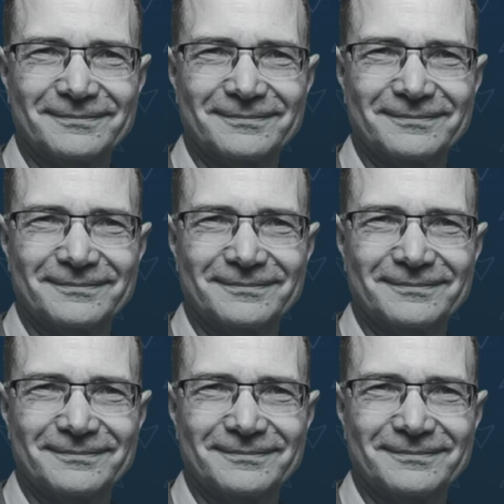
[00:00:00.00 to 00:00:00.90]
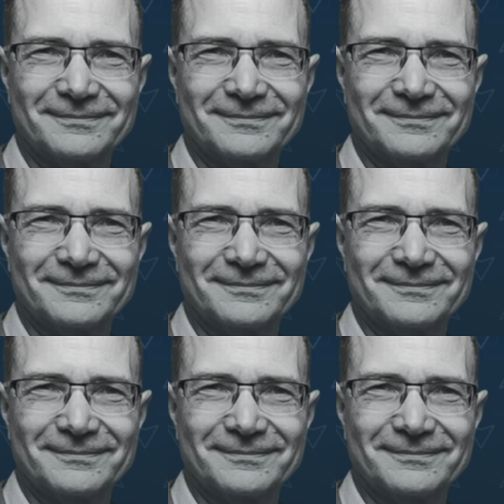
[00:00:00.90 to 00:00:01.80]

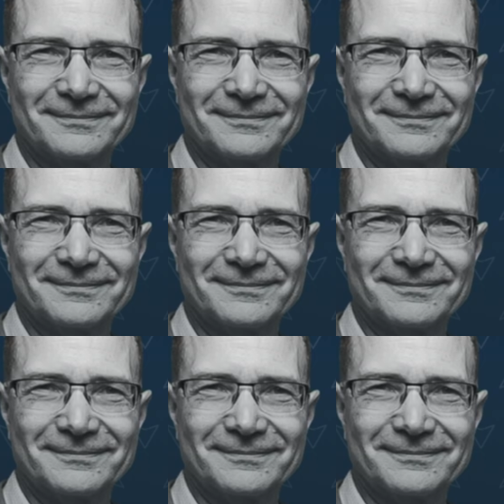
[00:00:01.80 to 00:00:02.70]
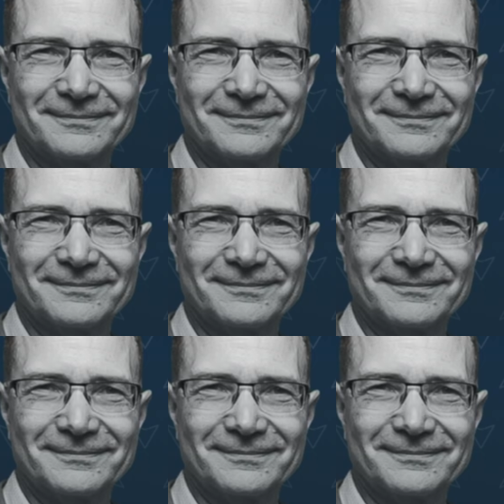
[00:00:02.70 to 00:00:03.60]

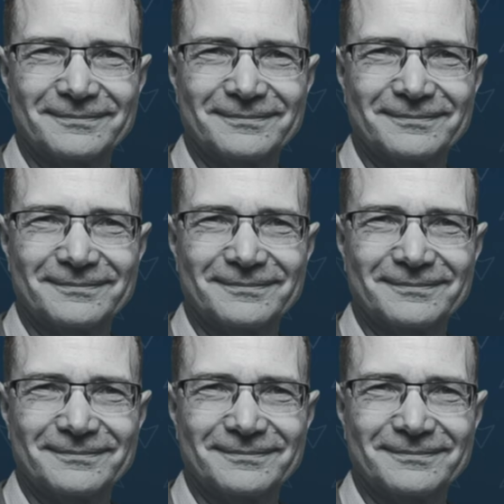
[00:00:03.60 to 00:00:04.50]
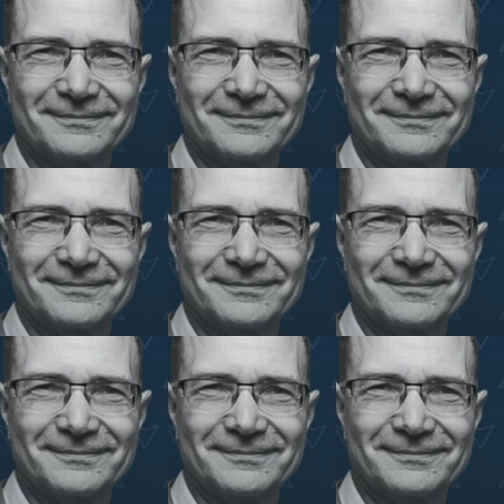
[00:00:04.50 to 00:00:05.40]

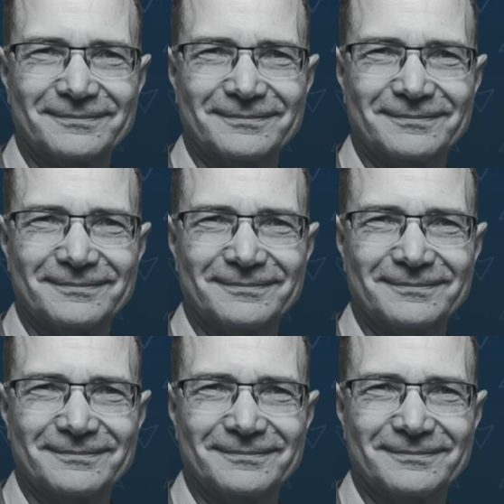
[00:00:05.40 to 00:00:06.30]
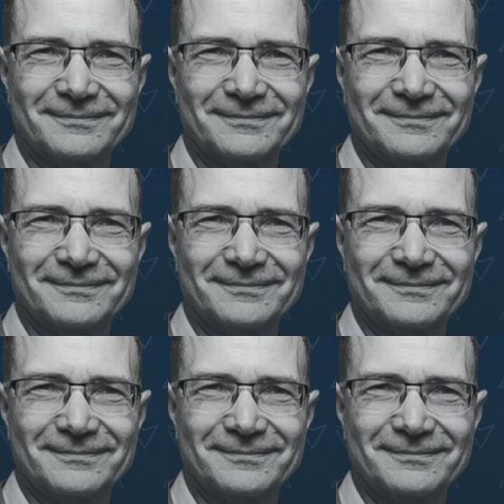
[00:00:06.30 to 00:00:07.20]

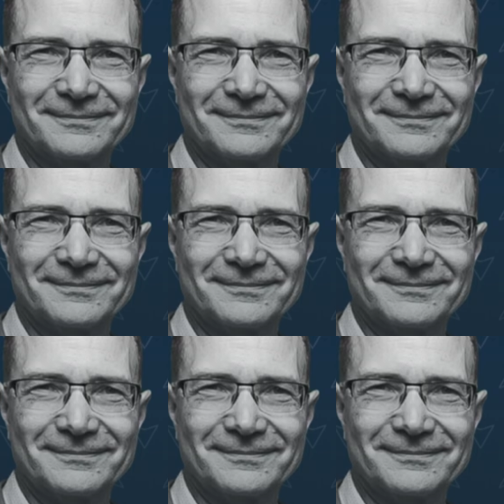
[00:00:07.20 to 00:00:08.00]
The face doesn't move, so there is nothing to read.